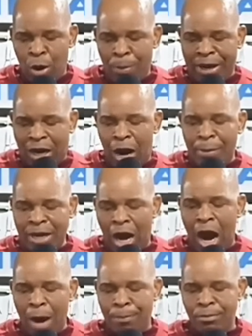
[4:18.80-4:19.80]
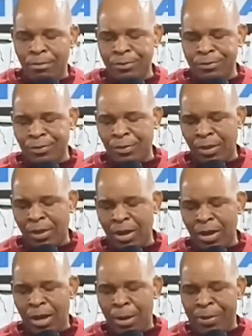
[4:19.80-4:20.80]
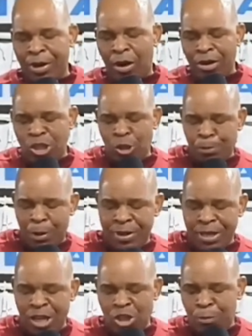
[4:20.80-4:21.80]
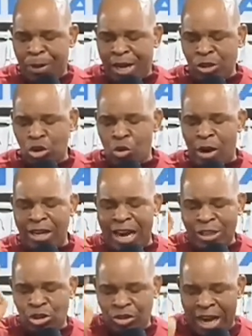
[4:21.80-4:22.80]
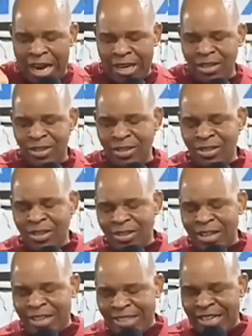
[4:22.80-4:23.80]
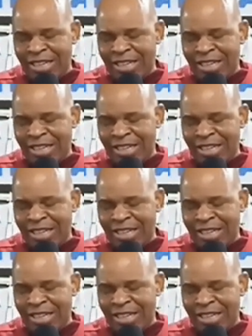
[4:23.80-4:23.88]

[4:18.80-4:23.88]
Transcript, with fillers: be coming up. Because the Spirit is speaking to you and I today that in the